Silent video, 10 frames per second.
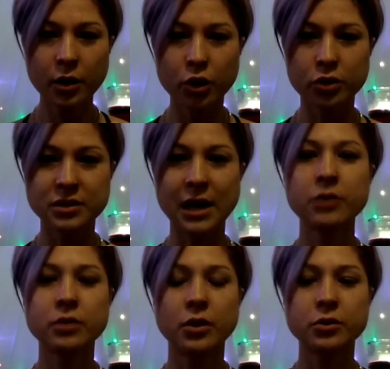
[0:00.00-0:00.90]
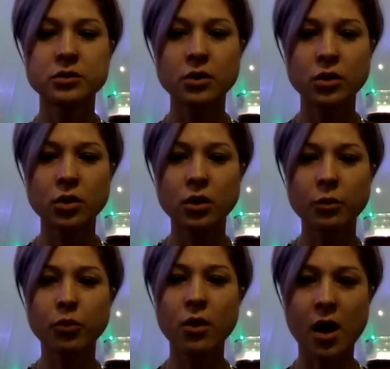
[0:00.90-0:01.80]
your download so that you
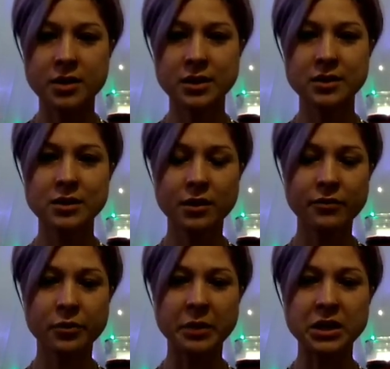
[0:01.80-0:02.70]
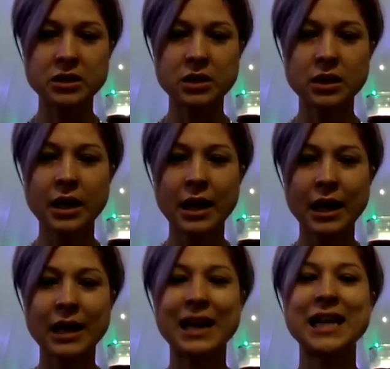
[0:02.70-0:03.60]
can process the information
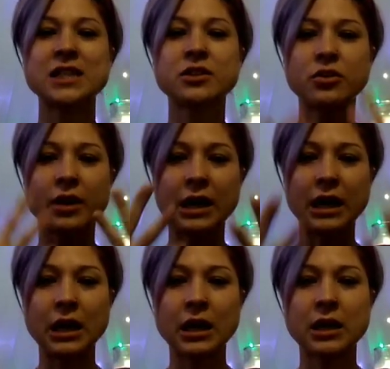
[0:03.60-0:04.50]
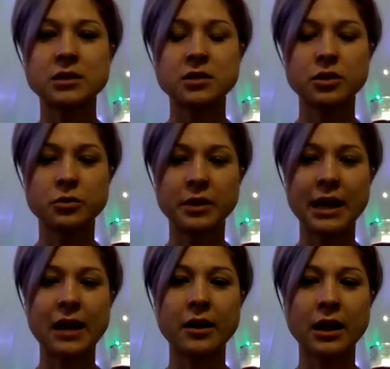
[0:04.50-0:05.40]
and integrate it into your
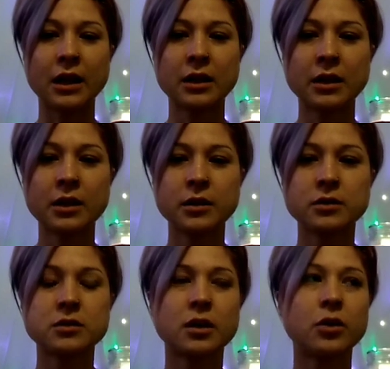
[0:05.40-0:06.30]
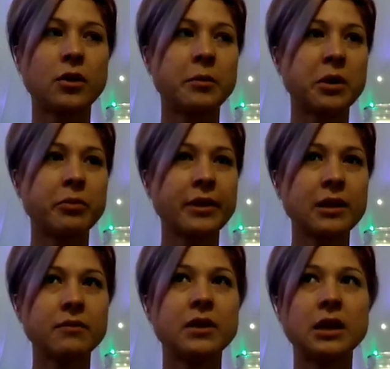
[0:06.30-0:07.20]
reality. So I'm going to
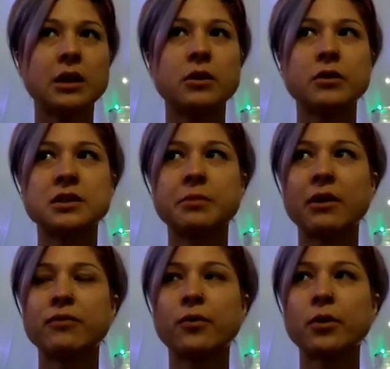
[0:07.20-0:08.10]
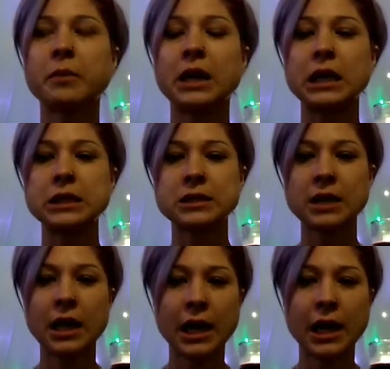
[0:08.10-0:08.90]
play the video. It's about 4 minutes,